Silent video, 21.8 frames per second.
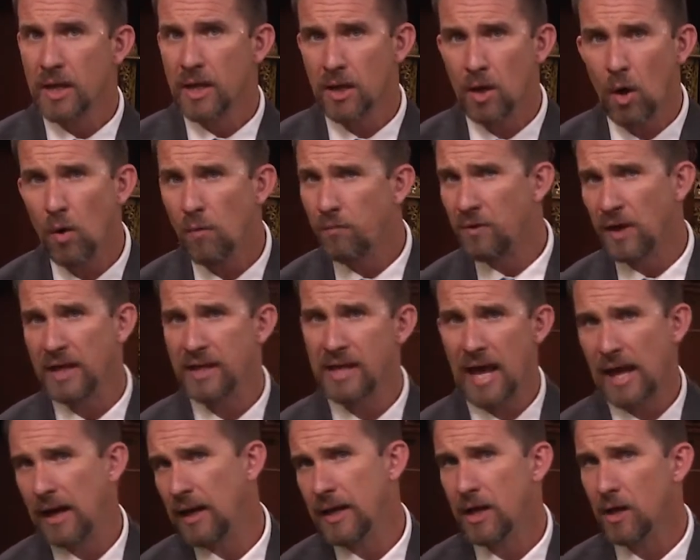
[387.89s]
and hopefully
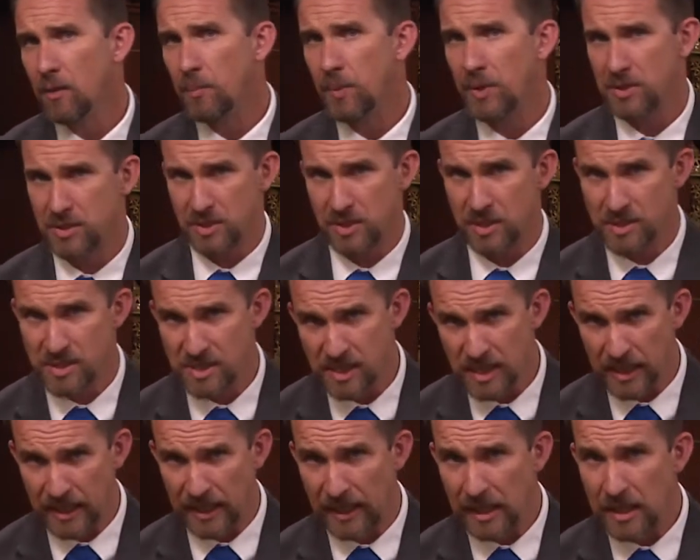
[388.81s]
that'll help us to
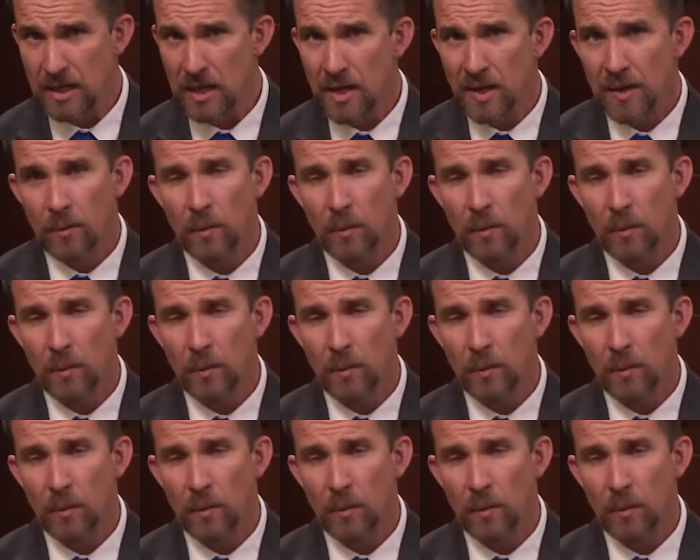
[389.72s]
see